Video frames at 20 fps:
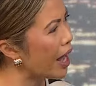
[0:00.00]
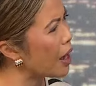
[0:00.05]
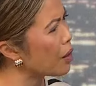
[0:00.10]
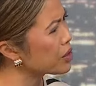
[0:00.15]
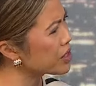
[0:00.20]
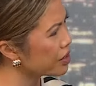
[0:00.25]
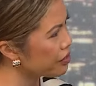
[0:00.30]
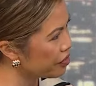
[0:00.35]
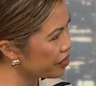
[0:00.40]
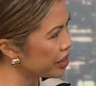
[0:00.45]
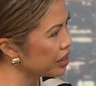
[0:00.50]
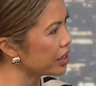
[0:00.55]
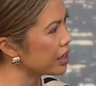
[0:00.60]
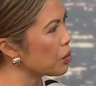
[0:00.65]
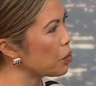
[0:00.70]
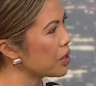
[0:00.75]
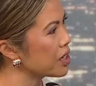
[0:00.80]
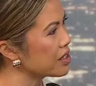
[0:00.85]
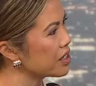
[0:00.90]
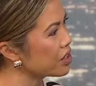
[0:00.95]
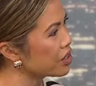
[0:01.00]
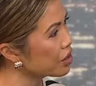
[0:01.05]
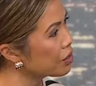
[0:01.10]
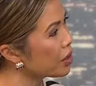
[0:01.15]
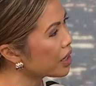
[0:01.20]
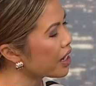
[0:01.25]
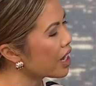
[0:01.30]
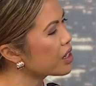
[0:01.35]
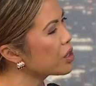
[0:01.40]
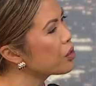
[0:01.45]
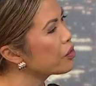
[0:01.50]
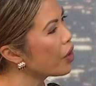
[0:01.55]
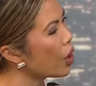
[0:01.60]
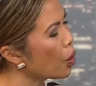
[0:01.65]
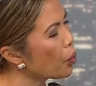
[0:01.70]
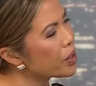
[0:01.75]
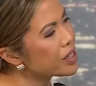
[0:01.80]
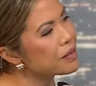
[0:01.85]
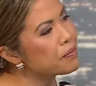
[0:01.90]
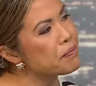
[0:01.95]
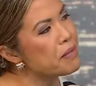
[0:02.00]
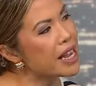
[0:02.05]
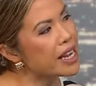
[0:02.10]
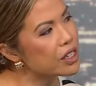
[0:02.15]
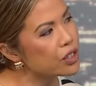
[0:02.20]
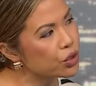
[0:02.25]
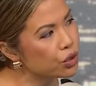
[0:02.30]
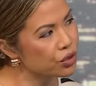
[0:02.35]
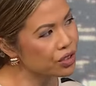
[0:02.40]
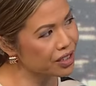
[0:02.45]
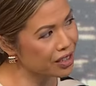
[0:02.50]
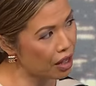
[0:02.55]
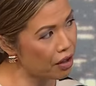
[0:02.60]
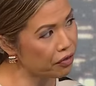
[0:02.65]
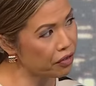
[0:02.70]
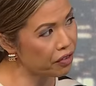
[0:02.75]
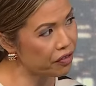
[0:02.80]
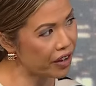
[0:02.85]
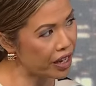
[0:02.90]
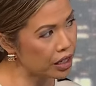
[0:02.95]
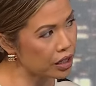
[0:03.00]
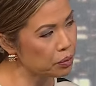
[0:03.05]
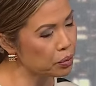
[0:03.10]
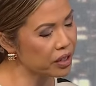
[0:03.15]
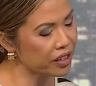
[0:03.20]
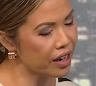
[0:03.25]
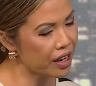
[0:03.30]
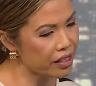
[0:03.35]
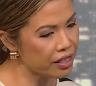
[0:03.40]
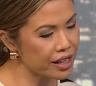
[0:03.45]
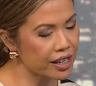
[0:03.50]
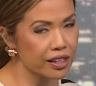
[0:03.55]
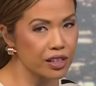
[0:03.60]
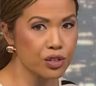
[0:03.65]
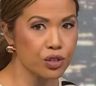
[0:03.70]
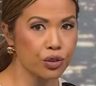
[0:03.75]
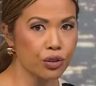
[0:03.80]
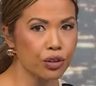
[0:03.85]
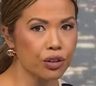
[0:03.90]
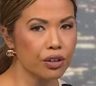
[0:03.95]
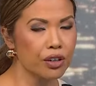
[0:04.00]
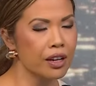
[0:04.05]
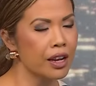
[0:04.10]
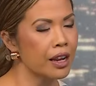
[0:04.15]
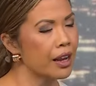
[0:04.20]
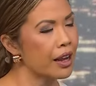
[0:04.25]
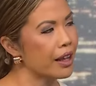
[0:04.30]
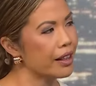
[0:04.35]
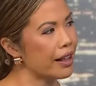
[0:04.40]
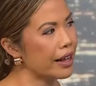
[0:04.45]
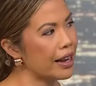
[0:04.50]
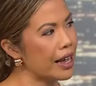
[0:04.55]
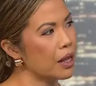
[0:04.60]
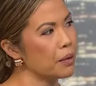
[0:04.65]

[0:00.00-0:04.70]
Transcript: How is he feeling? What is he doing? And you've always made yourself available. And I think in turn, that